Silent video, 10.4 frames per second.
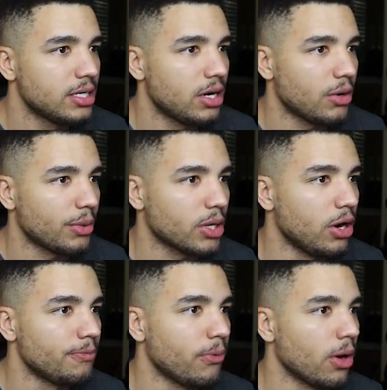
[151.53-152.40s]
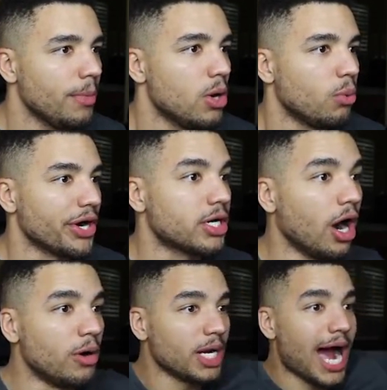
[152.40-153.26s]
All uh, right, we're going for him. We're
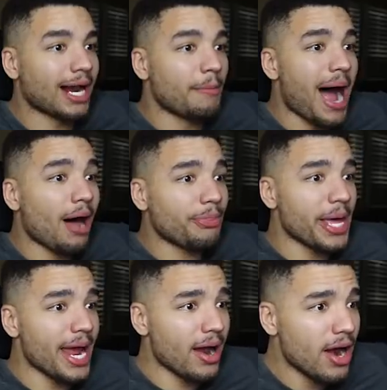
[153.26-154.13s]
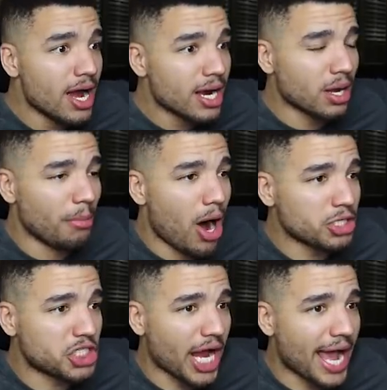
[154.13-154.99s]
going, got him out there. Come
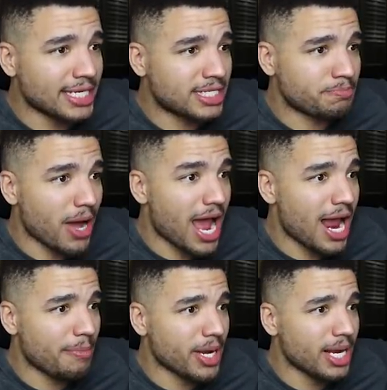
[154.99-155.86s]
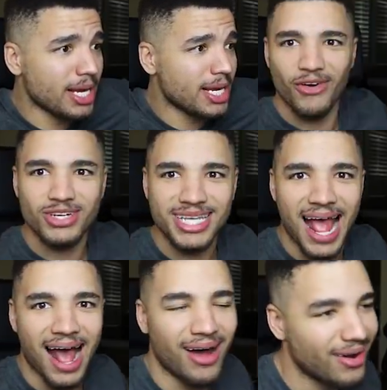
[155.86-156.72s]
on, Chase, baby. First
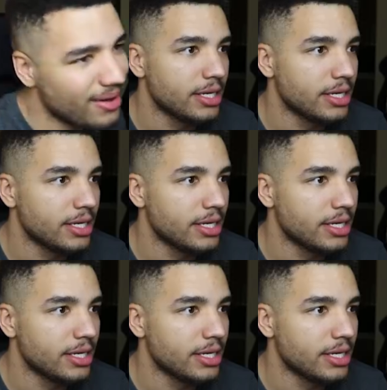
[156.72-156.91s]
down.